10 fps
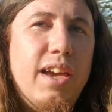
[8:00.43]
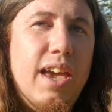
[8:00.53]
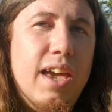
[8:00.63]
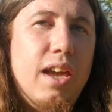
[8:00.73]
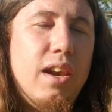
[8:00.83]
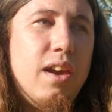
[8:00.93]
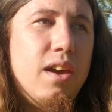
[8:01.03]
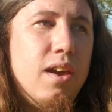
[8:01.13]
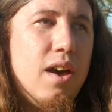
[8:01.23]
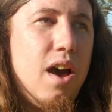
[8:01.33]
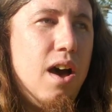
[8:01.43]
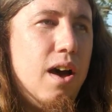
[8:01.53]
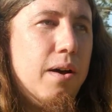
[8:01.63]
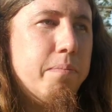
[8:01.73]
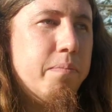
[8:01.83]
in
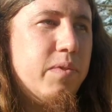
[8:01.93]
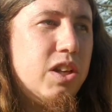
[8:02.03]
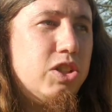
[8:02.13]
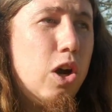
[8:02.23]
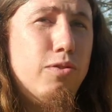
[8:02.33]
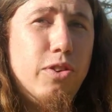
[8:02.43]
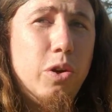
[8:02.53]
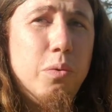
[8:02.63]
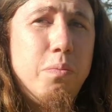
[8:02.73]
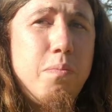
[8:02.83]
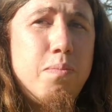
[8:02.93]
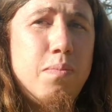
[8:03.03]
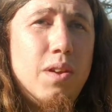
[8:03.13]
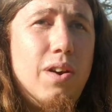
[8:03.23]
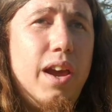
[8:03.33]
the tofu,
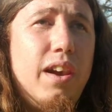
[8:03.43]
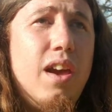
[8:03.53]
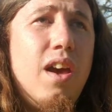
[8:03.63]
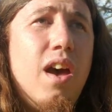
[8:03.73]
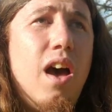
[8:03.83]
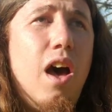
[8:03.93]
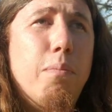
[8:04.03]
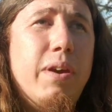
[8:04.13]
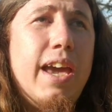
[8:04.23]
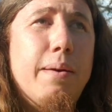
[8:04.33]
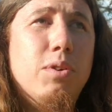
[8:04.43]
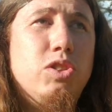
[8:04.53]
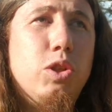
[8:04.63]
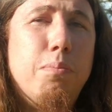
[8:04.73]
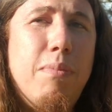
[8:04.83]
right, I'll be able
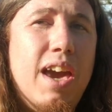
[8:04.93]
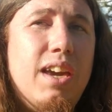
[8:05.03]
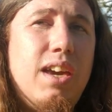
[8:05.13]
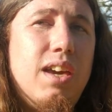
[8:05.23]
to make